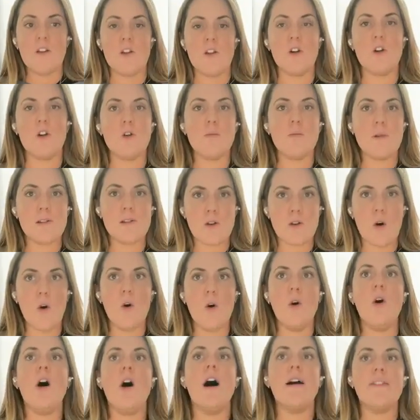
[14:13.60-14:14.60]
the group as a
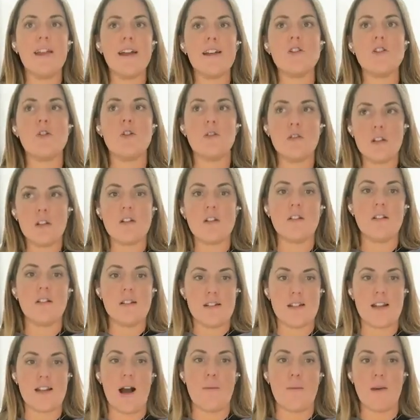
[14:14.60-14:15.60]
whole, unless you're literally
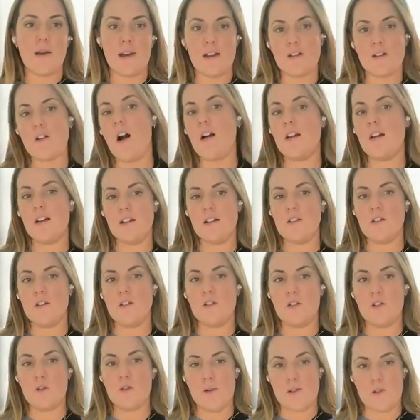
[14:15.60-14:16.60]
stopping and talking to the
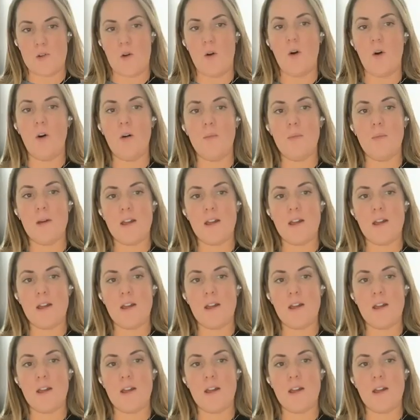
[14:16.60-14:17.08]
group as a whole.